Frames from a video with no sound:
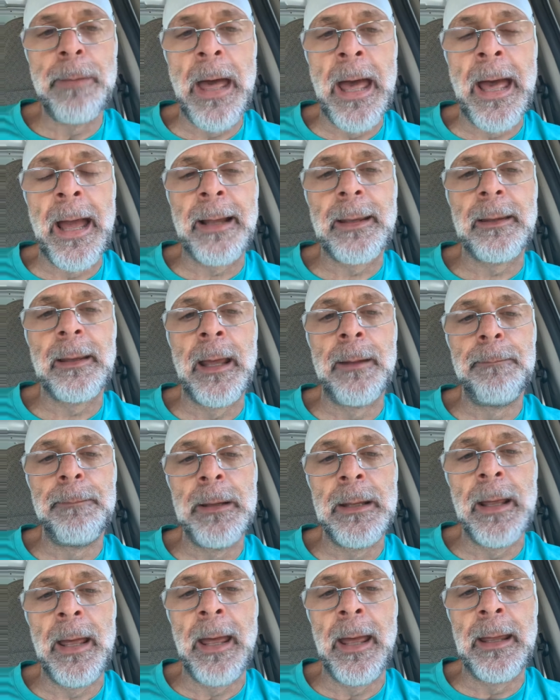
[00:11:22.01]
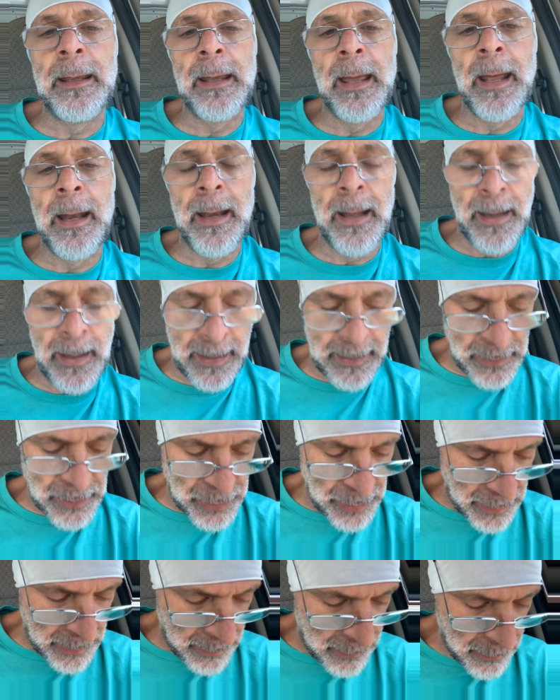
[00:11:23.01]
back, NBA and
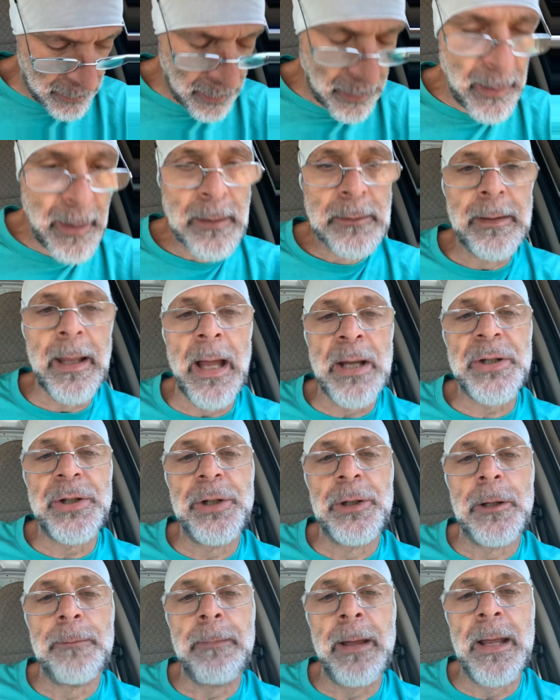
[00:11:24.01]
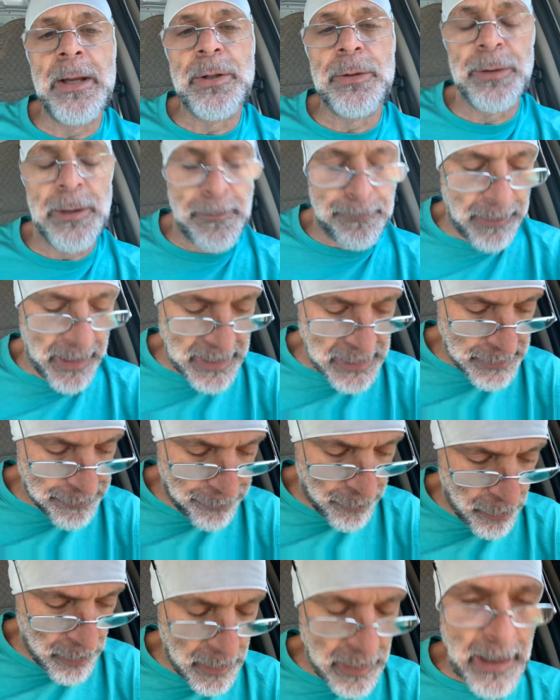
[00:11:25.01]
NHL. Last year in Major League
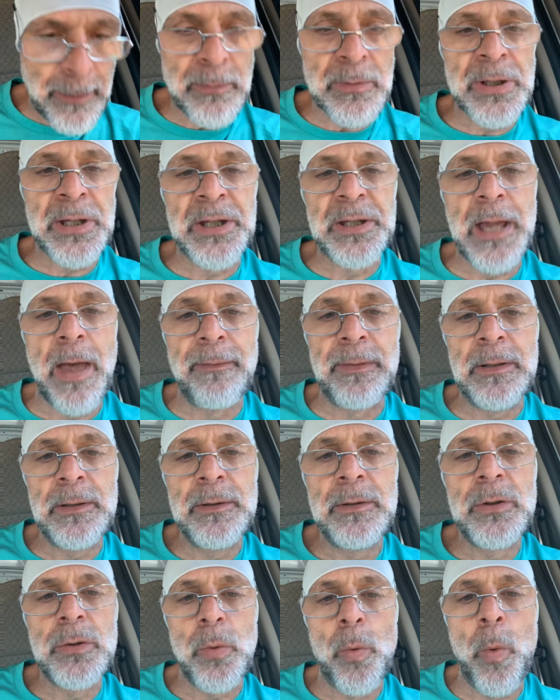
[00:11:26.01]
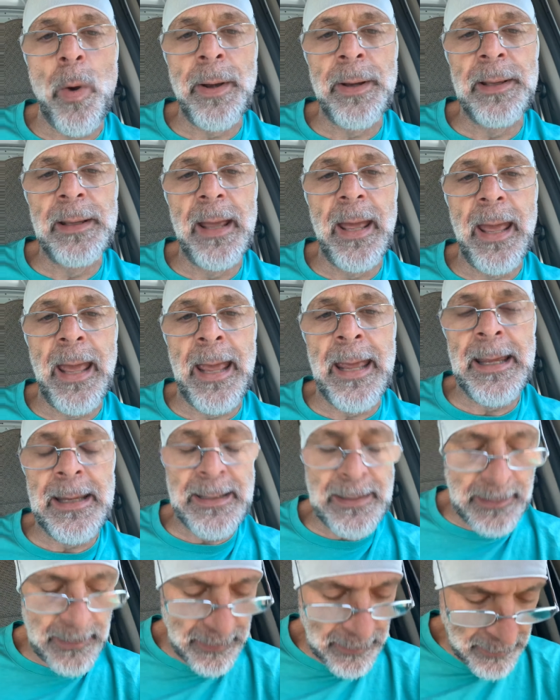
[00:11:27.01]
Baseball, I was
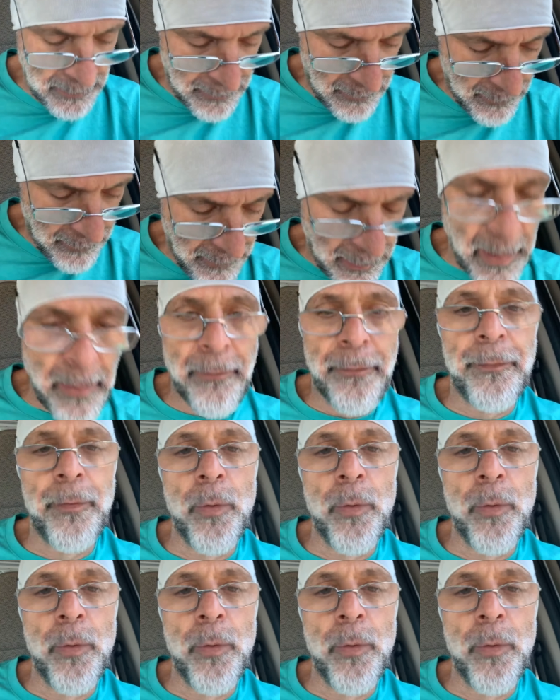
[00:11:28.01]
728 and